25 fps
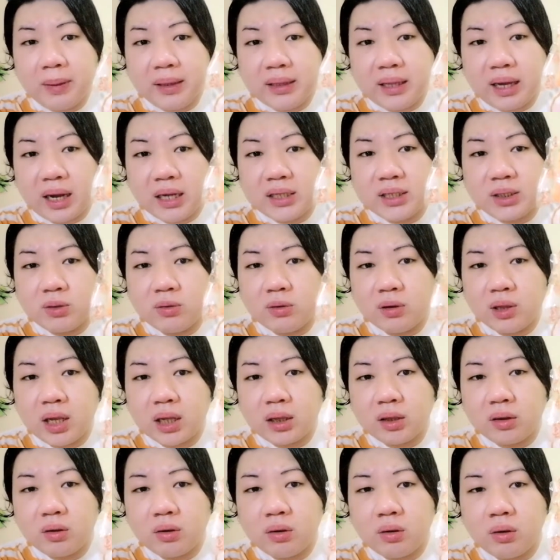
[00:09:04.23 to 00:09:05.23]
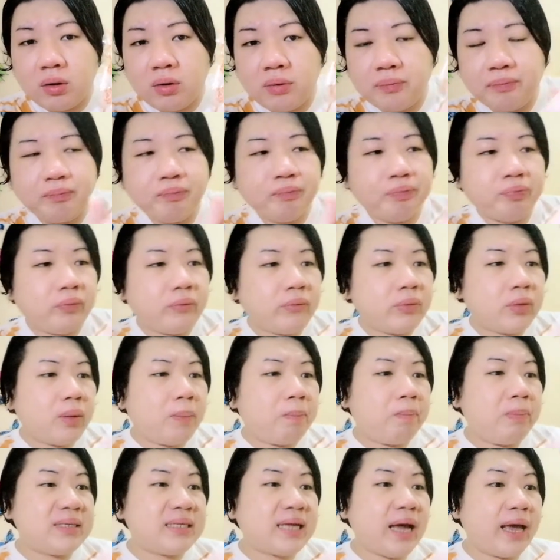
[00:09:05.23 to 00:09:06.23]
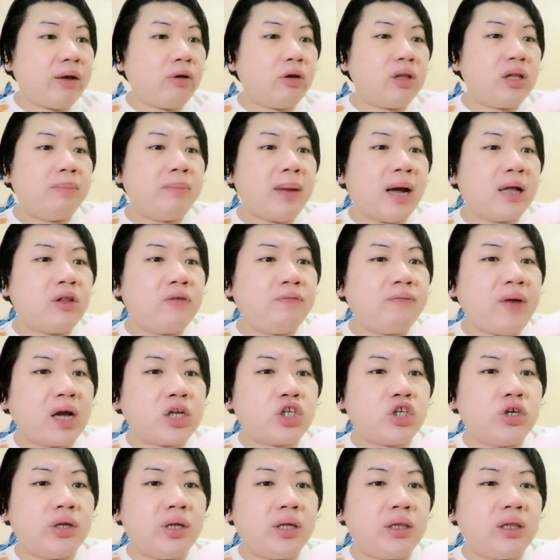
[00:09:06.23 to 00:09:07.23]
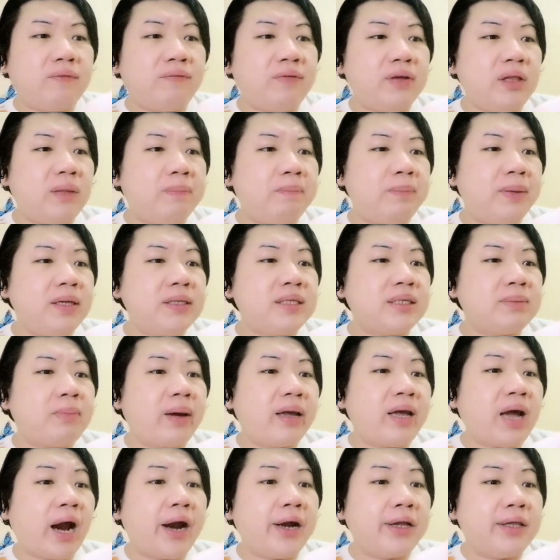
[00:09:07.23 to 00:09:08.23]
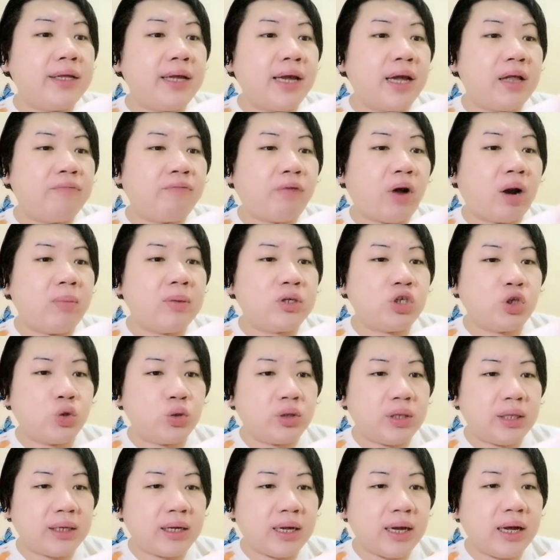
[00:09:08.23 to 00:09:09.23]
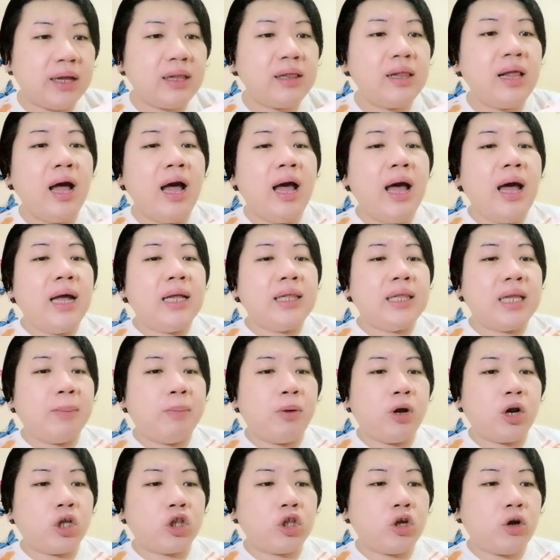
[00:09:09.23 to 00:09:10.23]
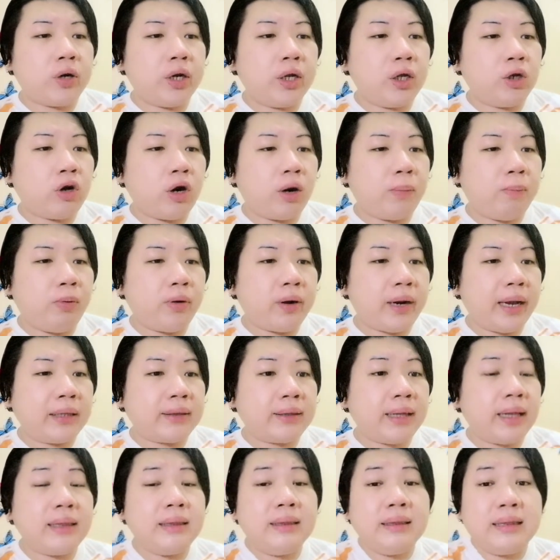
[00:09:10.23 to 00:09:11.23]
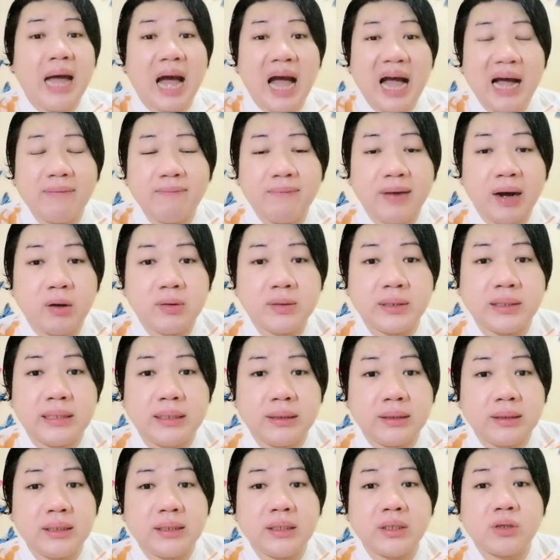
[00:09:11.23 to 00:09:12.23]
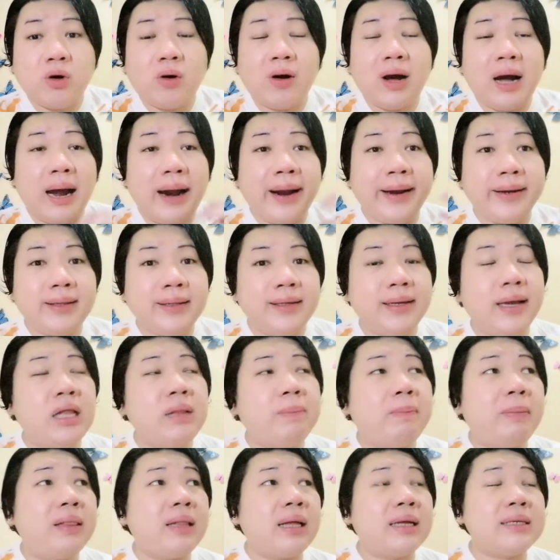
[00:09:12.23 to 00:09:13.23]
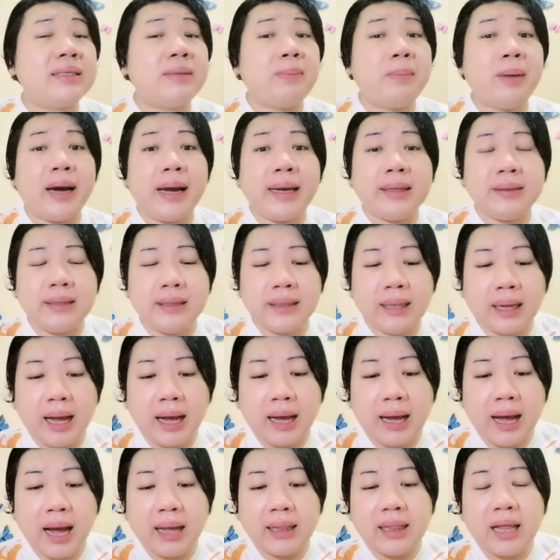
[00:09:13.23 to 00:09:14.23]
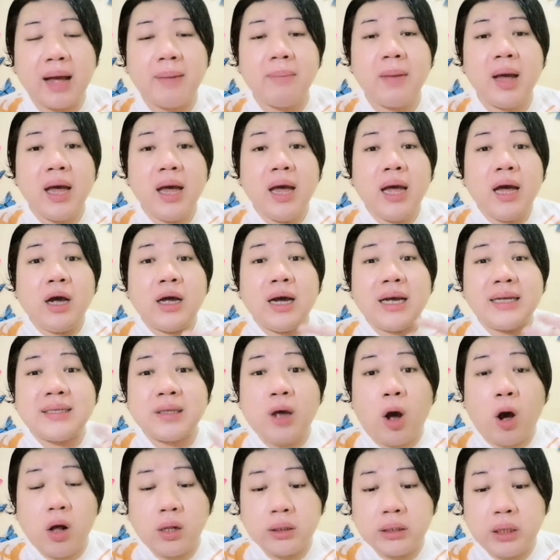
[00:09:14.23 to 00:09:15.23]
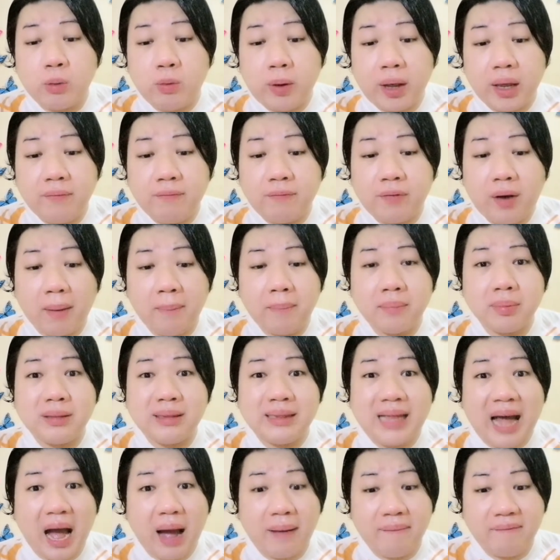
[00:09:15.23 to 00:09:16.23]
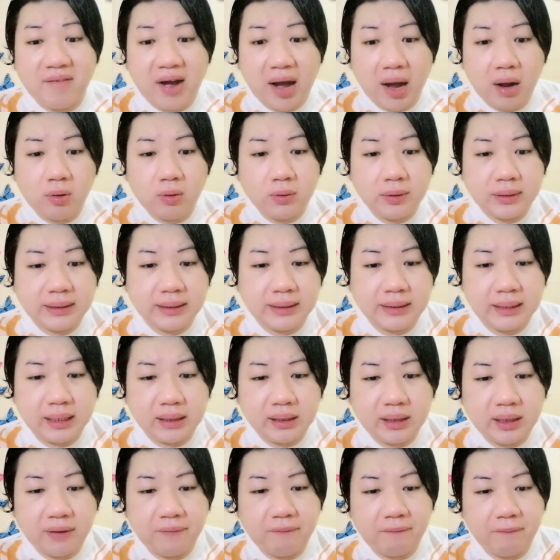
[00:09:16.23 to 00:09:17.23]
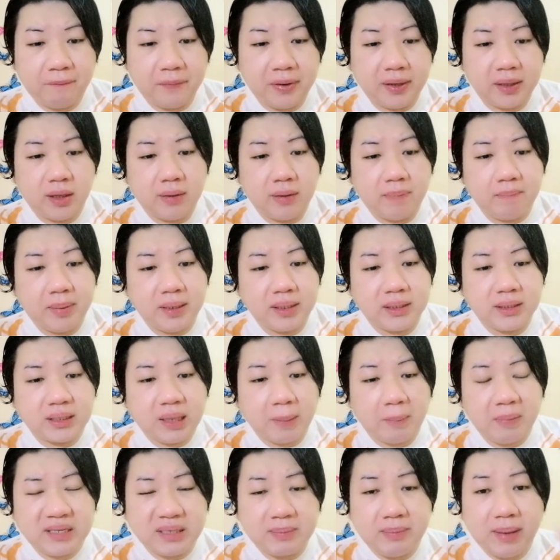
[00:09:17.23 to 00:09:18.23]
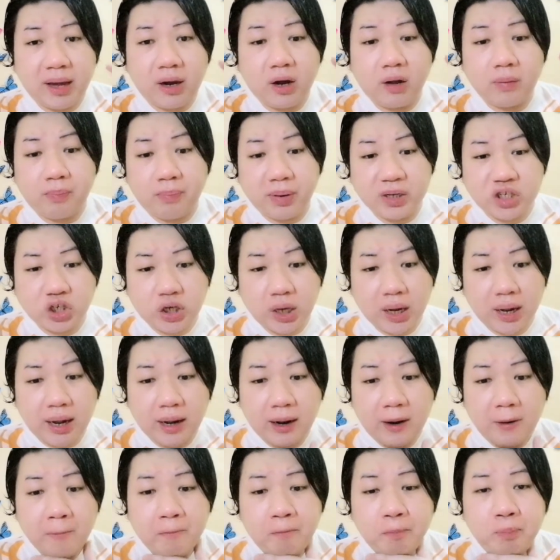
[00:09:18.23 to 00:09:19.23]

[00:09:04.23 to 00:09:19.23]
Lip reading: may nakasulat oh. Basahin ko na, manufactured in the Philippines by RDL Pharmaceutical Laboratory Incorporated, Davao City. So, ang RDL pala, sa mga hindi nakakaalam, is all the way from Davao City, Philippines. Tapos, meron pa siyang